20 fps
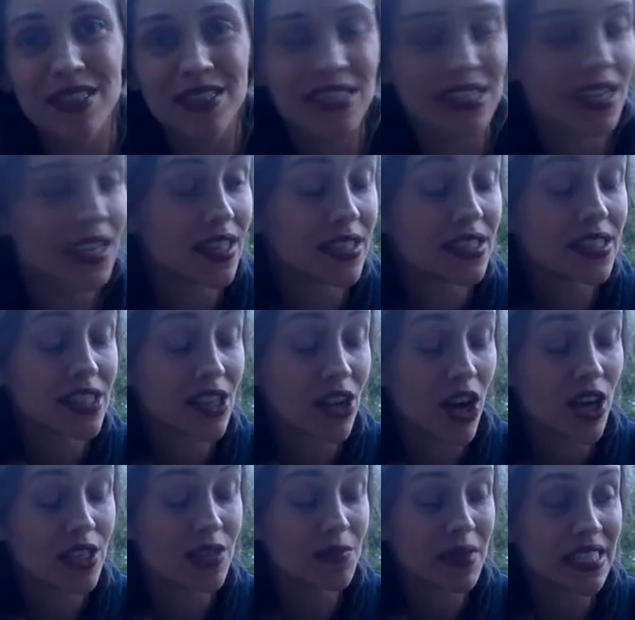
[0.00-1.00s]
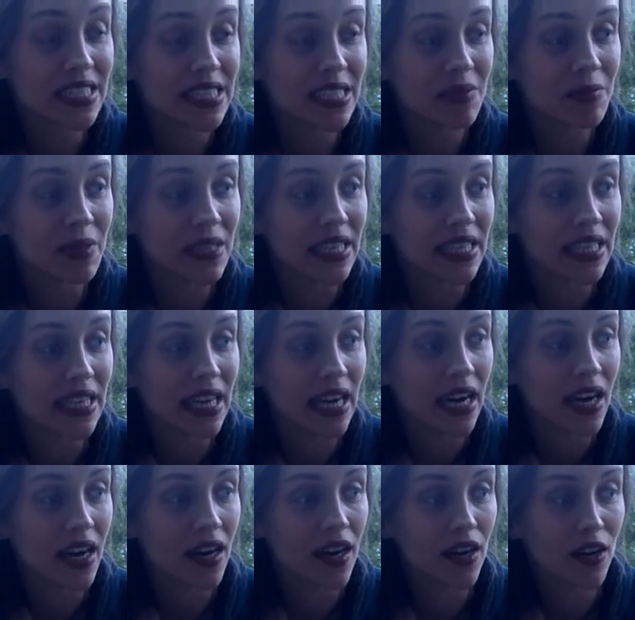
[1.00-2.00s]
It's not meant to be
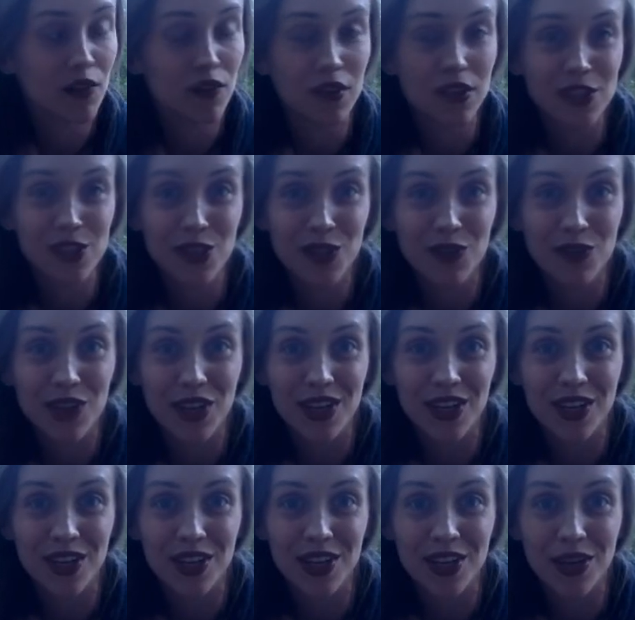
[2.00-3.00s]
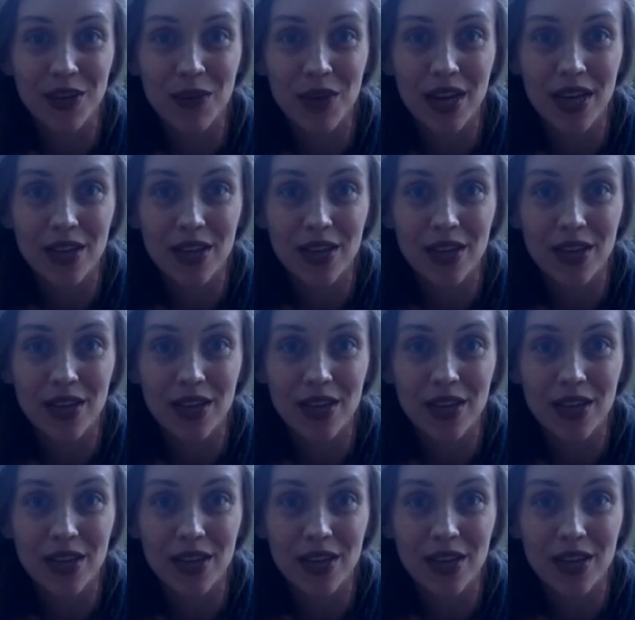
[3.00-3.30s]
offensive in any way.